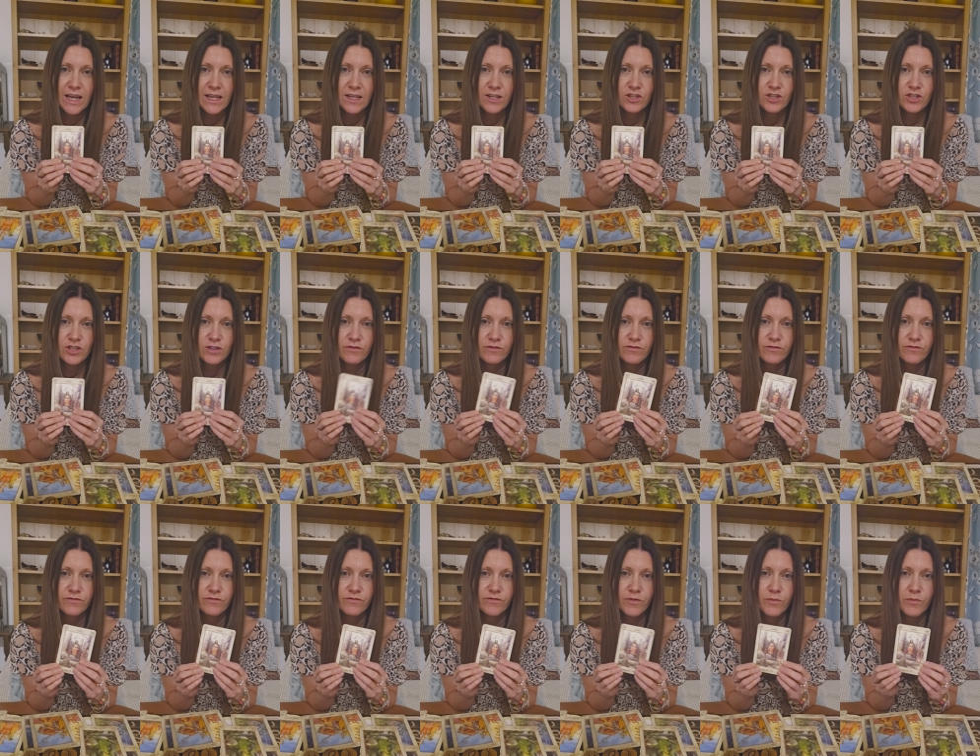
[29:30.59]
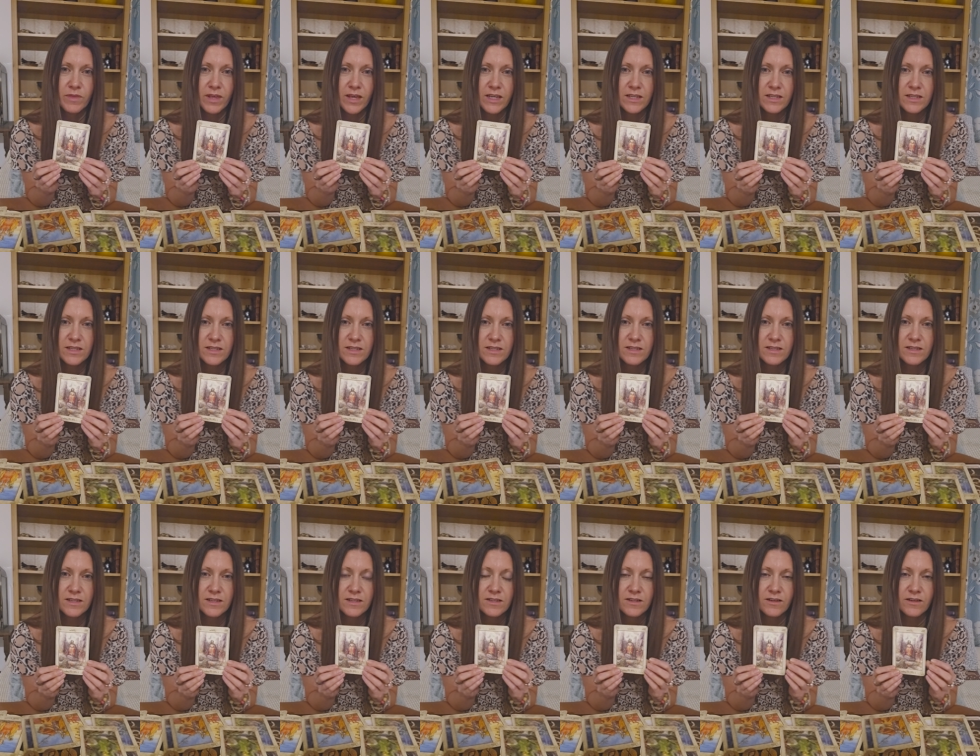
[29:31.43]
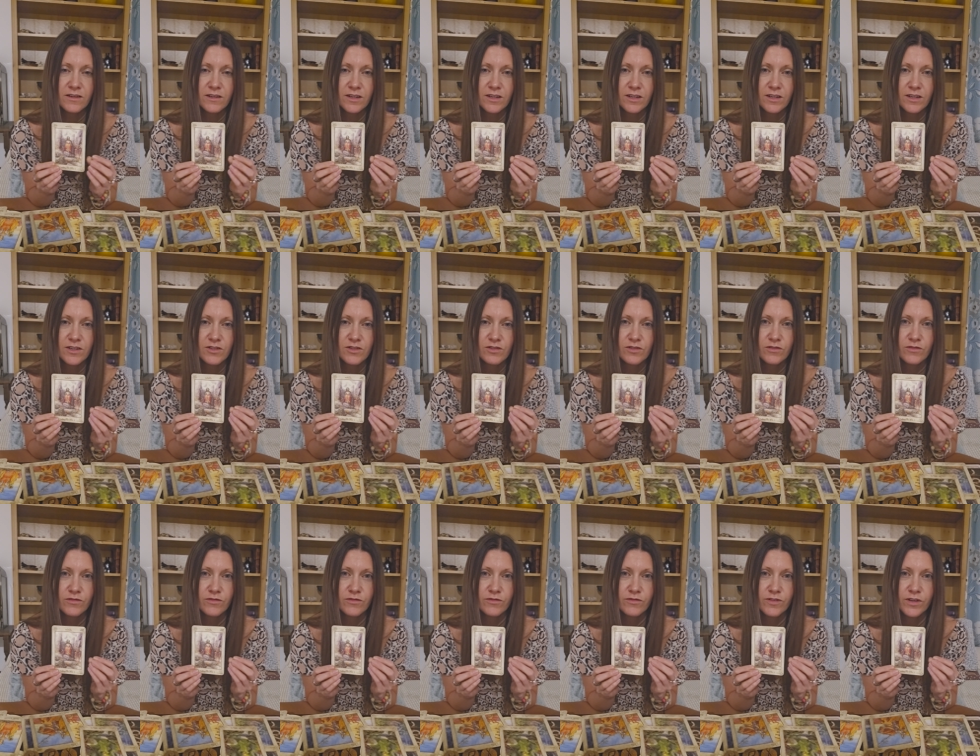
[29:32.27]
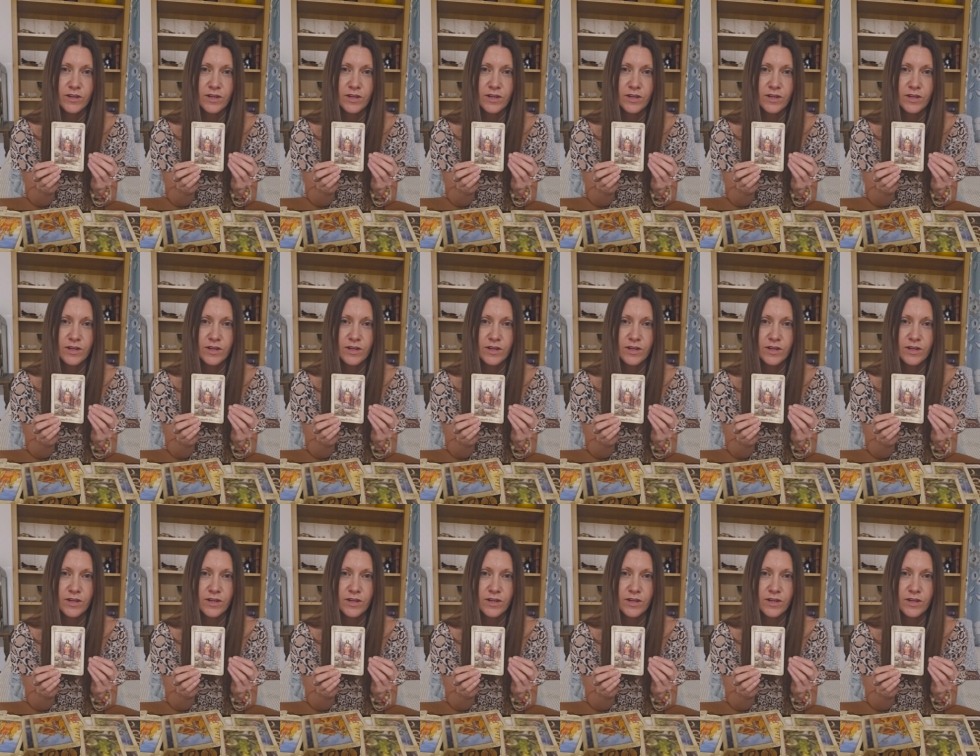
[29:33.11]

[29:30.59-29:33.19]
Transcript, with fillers: energy from this as like sort of